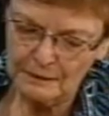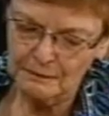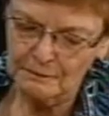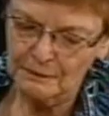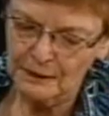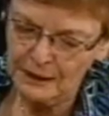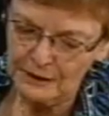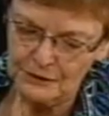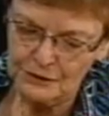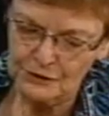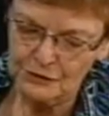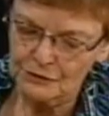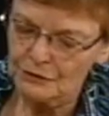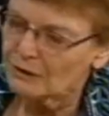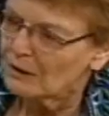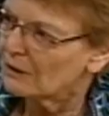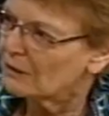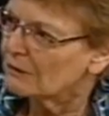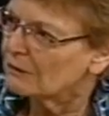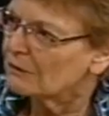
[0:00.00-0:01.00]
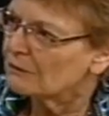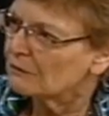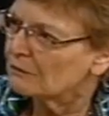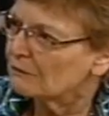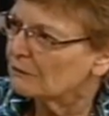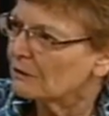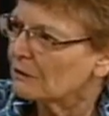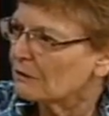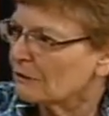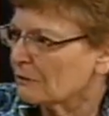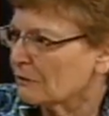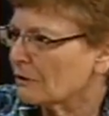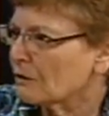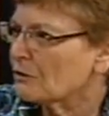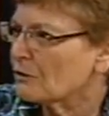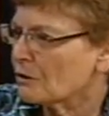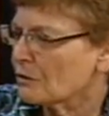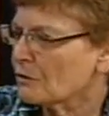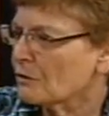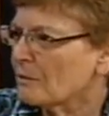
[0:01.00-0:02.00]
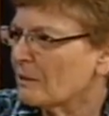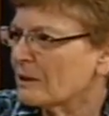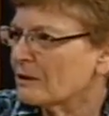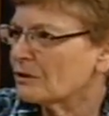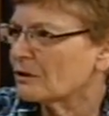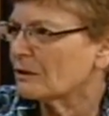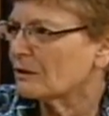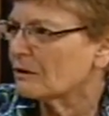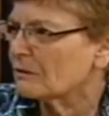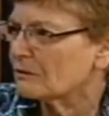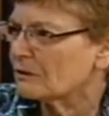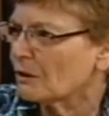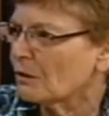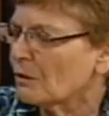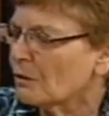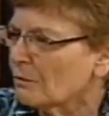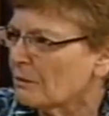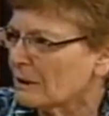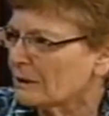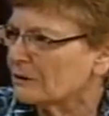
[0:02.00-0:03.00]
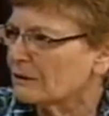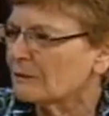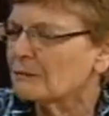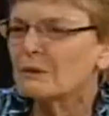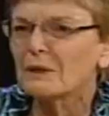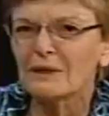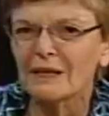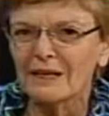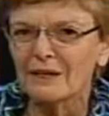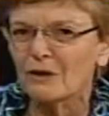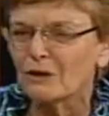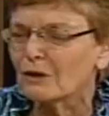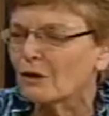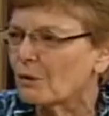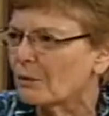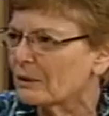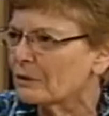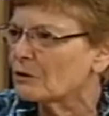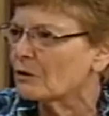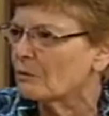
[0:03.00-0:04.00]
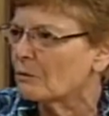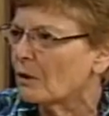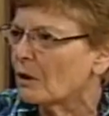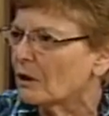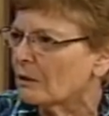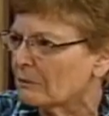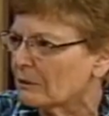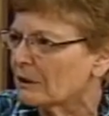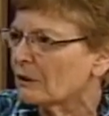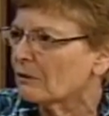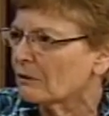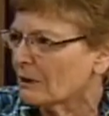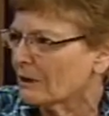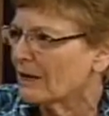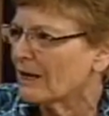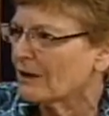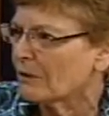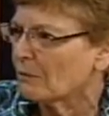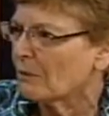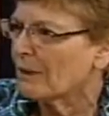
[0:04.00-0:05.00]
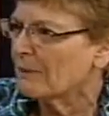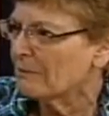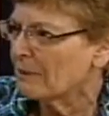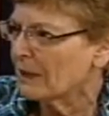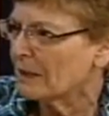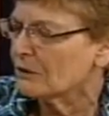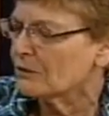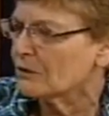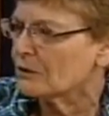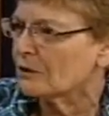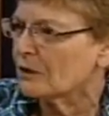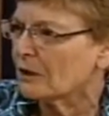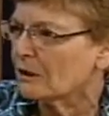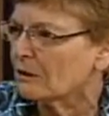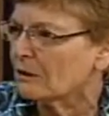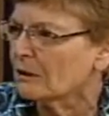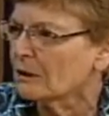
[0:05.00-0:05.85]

pages? You mentioned there's a whole bunch. We're not going to go into them all, but there are a lot of web pages that are.